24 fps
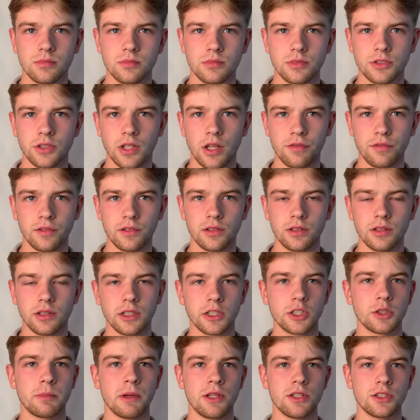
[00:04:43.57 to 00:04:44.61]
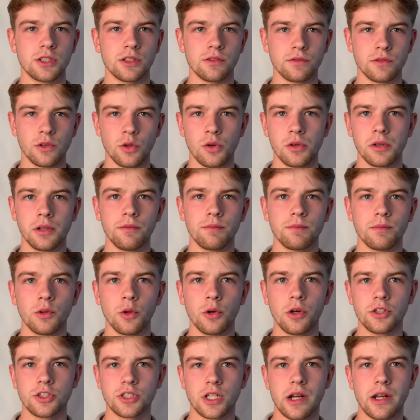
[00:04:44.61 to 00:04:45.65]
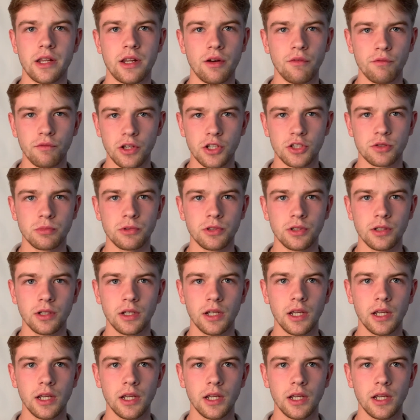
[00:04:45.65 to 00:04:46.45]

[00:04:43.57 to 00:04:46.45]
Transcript: Nothing expensive, not exactly an investment.